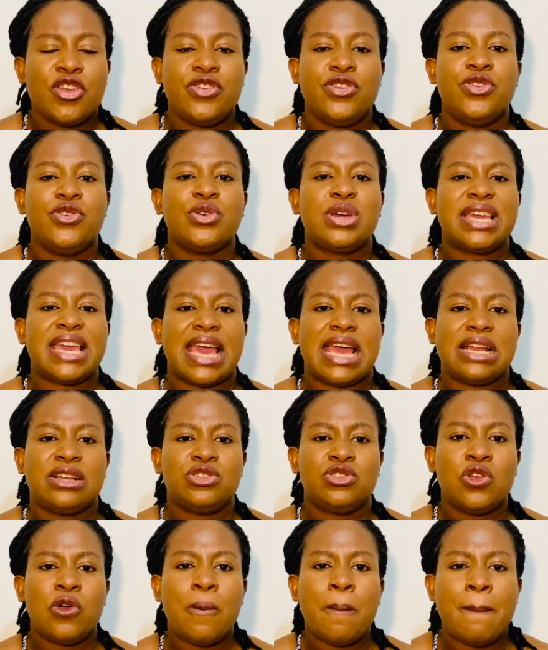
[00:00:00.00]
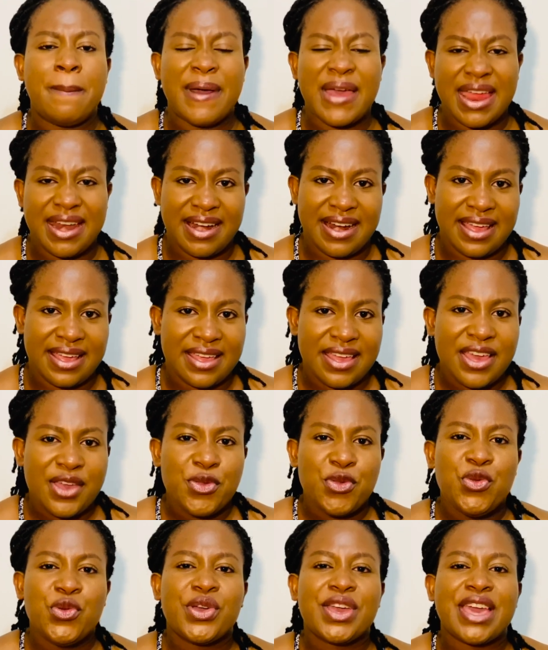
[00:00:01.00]
You can do better.
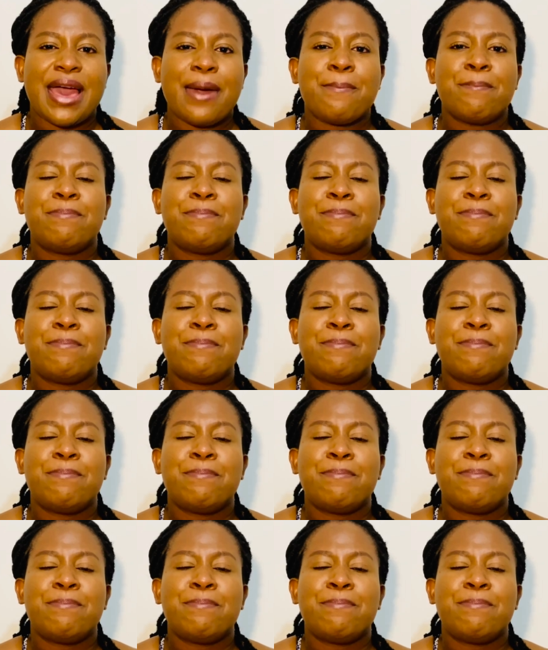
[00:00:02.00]
You can